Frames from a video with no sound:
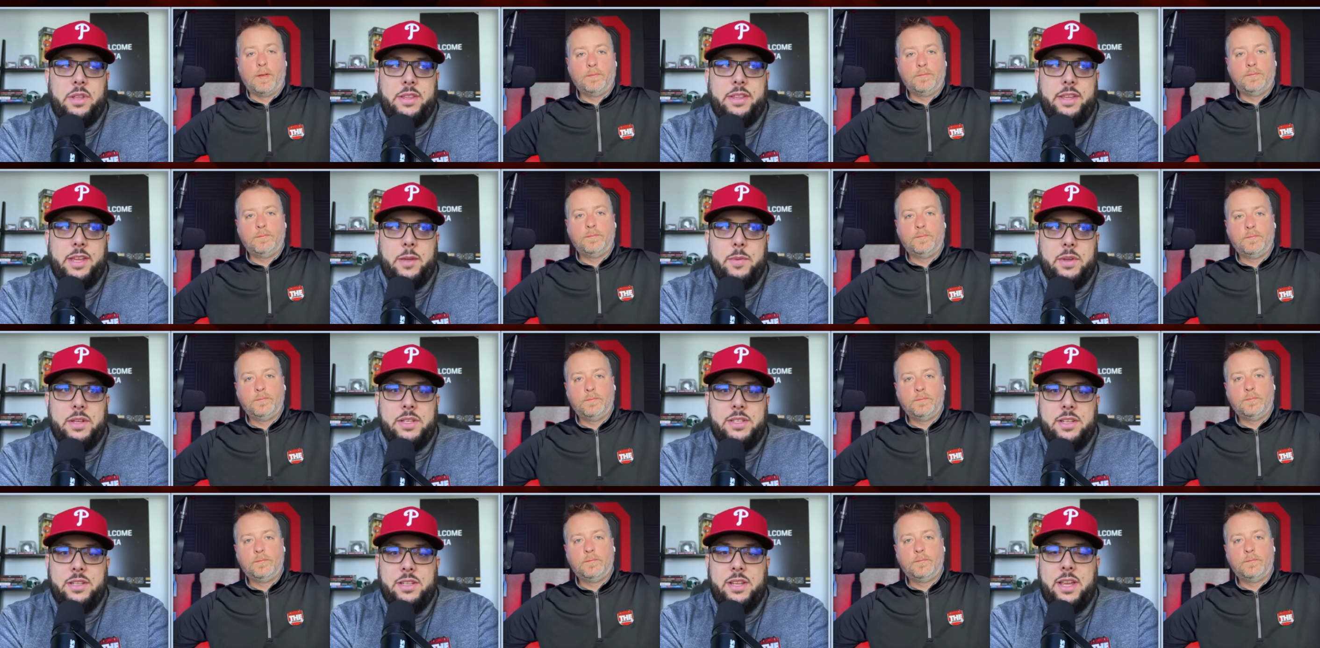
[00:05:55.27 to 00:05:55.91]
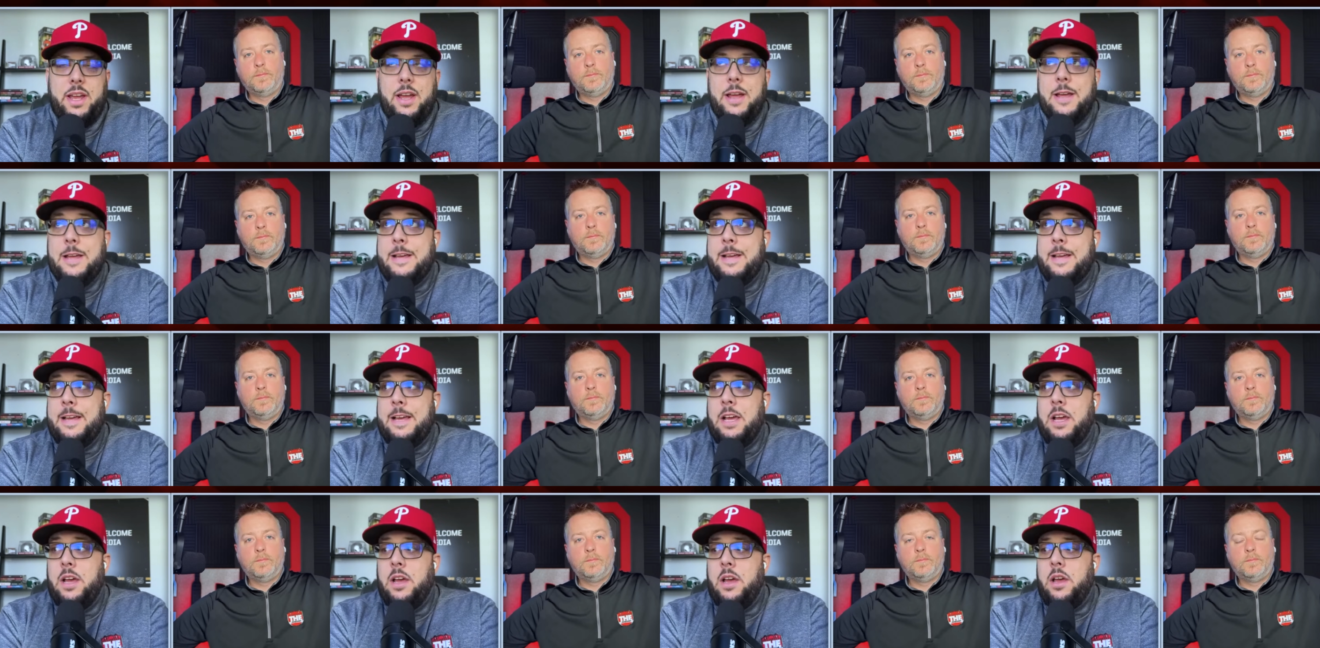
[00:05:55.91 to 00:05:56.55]
Speaker 1: I think it makes sense. Yeah,
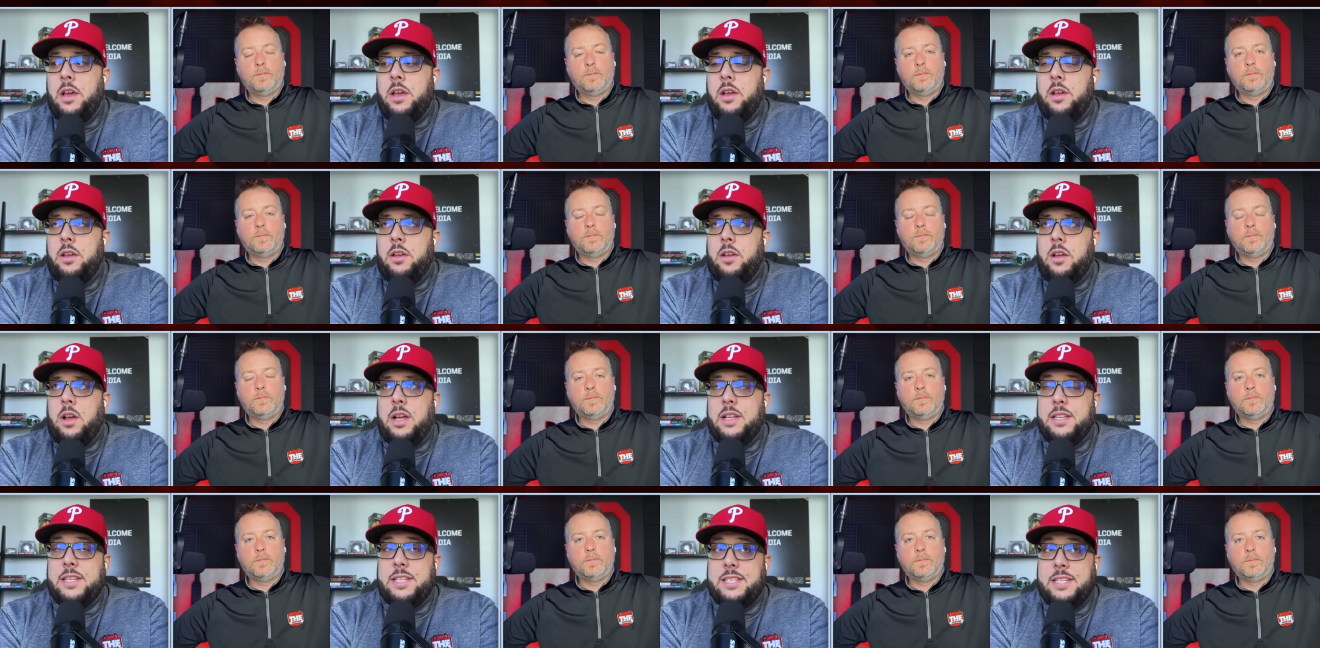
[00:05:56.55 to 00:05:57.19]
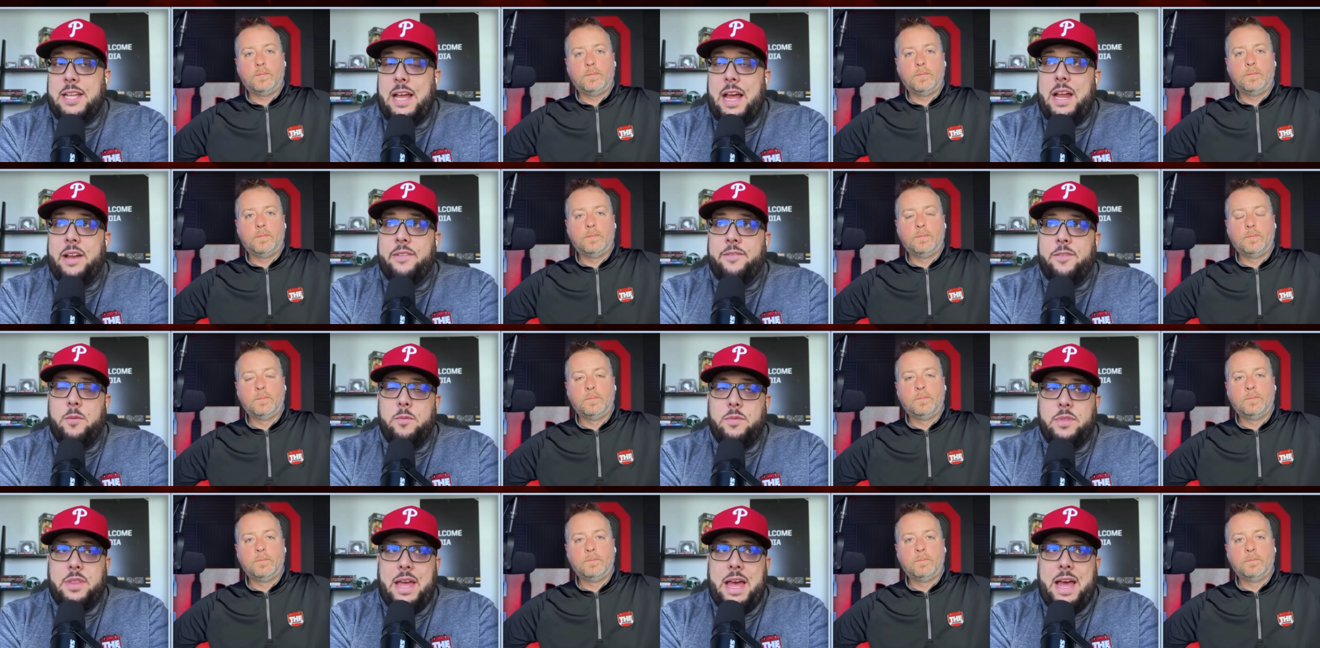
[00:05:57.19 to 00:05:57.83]
aside
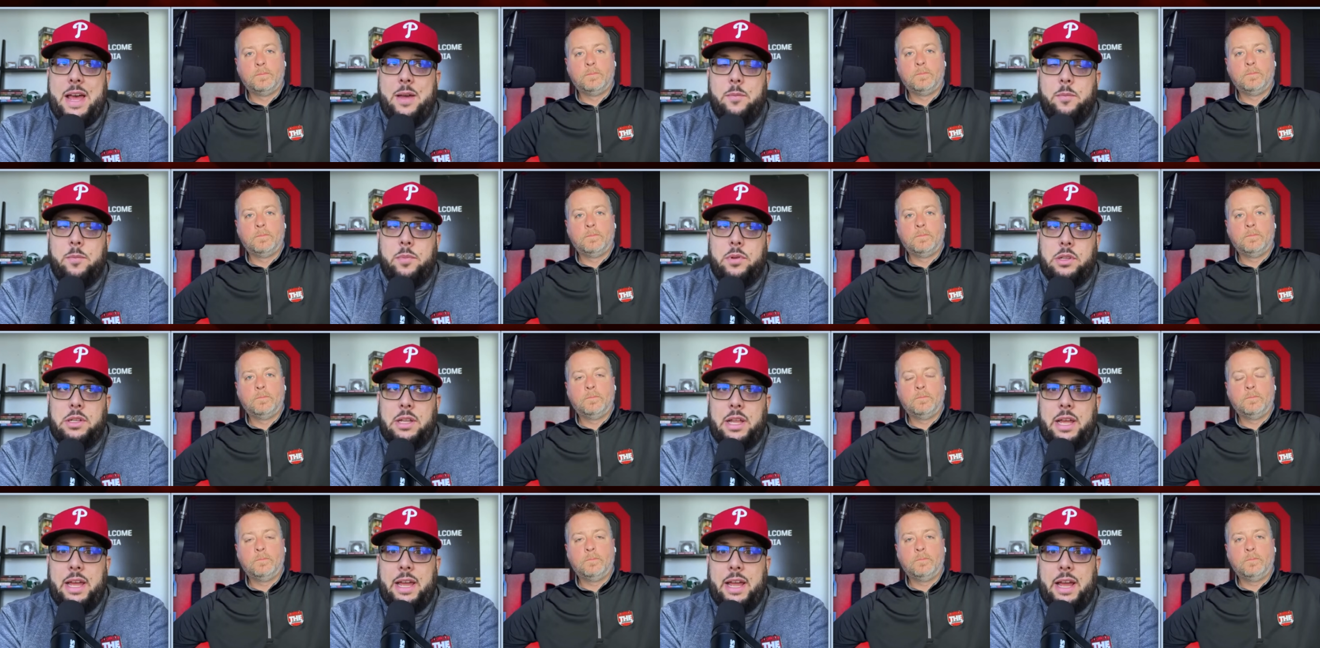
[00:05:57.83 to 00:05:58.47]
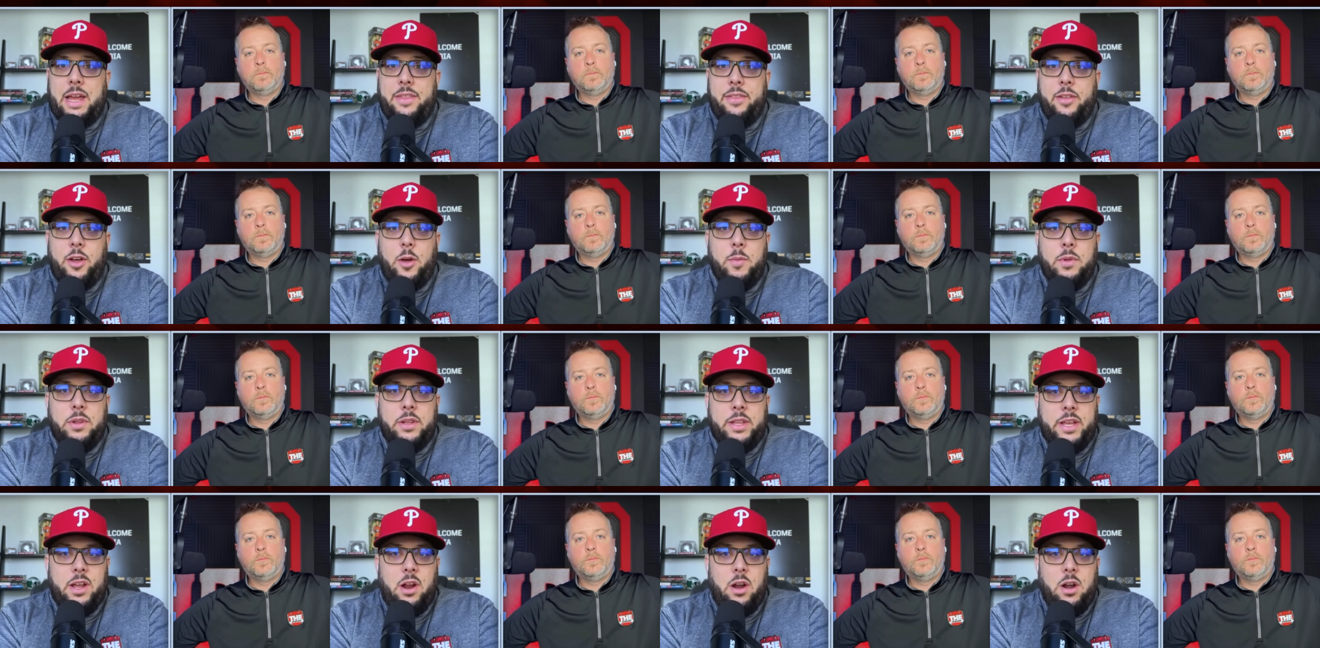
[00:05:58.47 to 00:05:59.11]
from that play, I thought
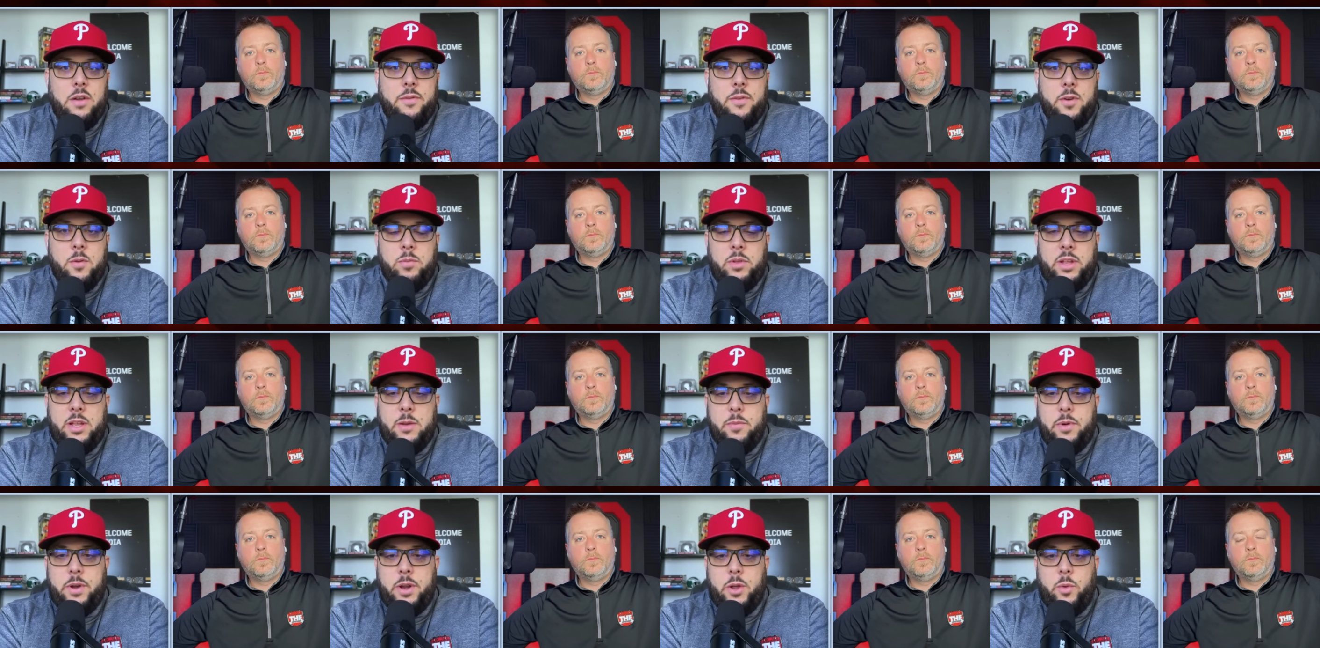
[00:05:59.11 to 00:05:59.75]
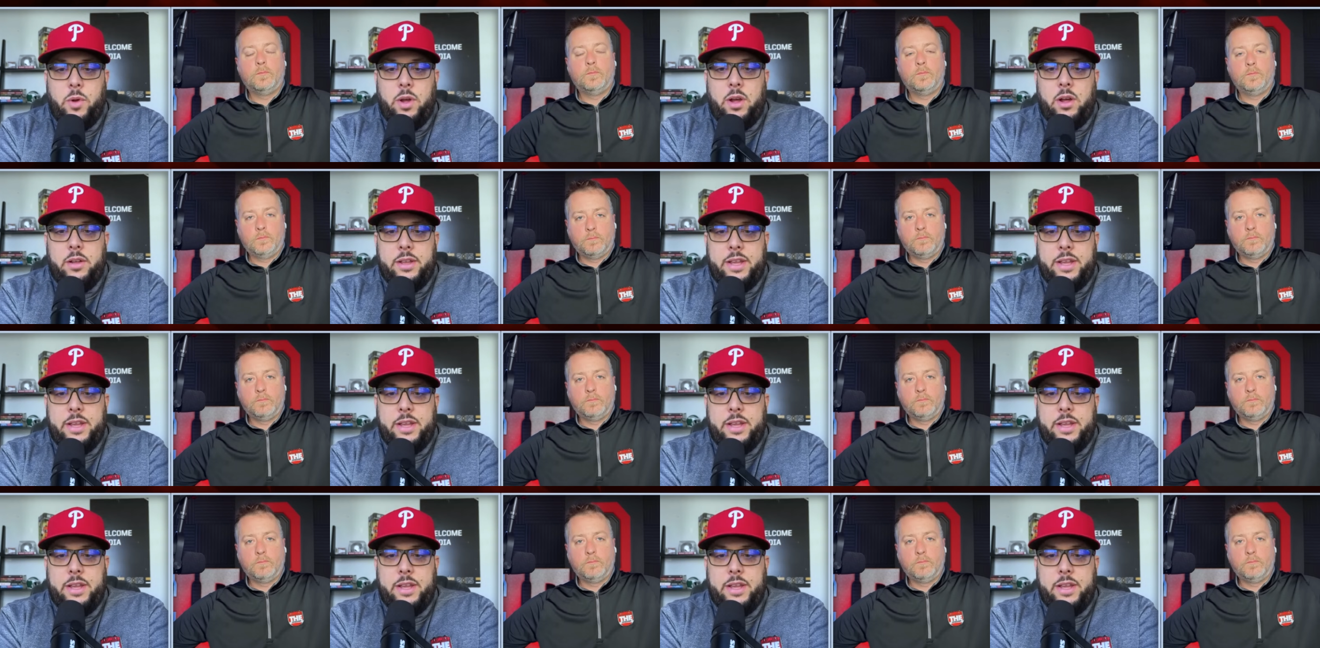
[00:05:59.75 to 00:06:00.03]
Malik Hartford played pretty well.